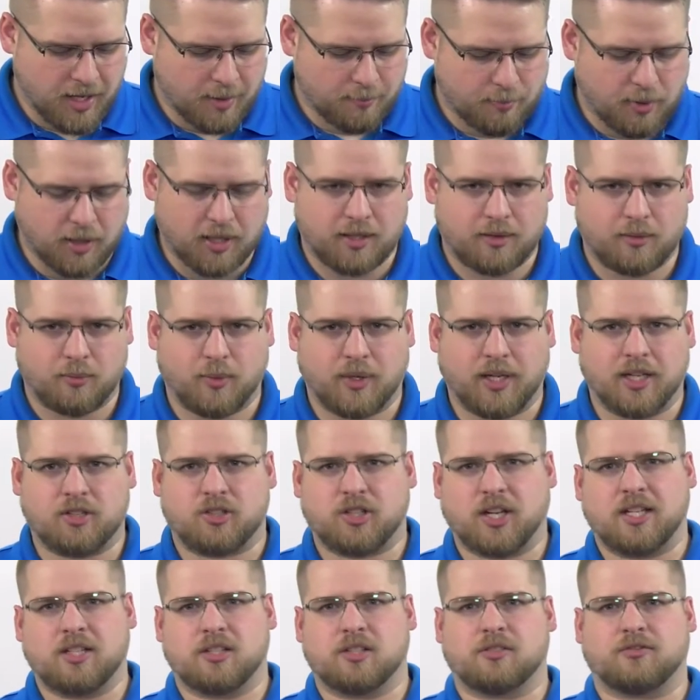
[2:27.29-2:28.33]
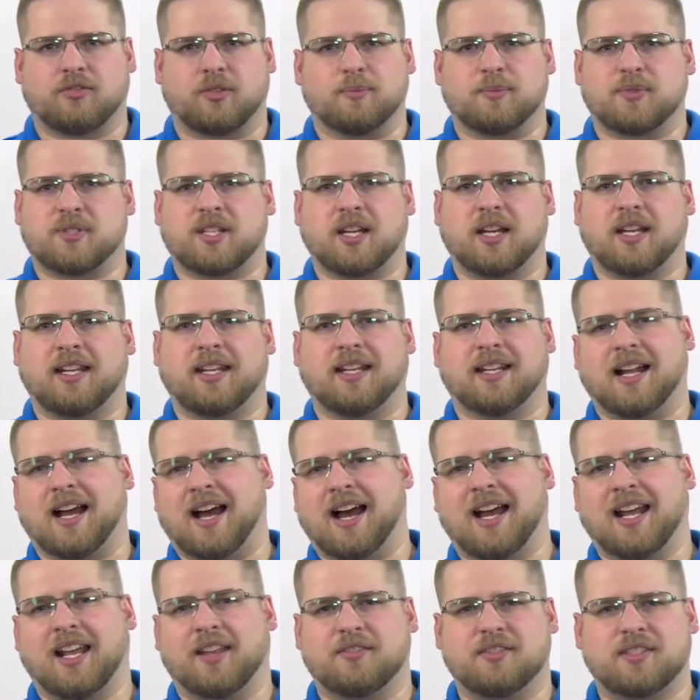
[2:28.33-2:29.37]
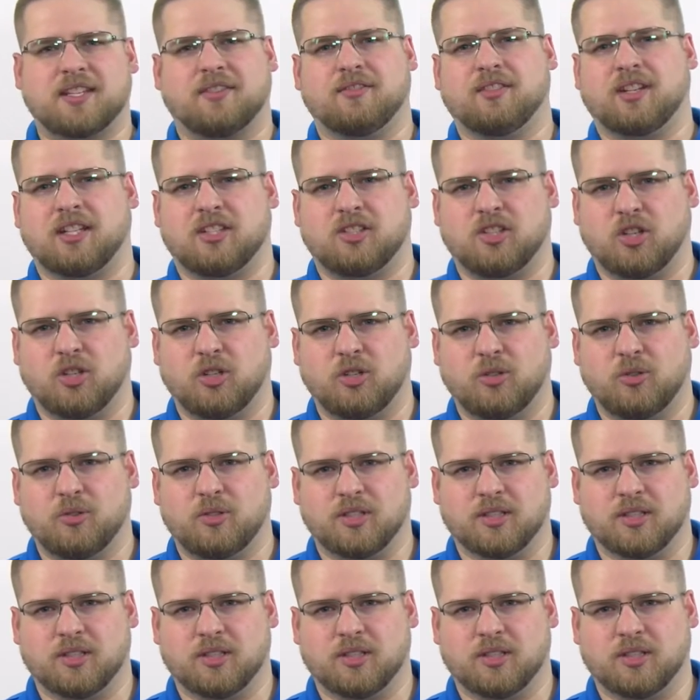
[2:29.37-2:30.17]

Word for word: But when it changes from sunny and a high of 72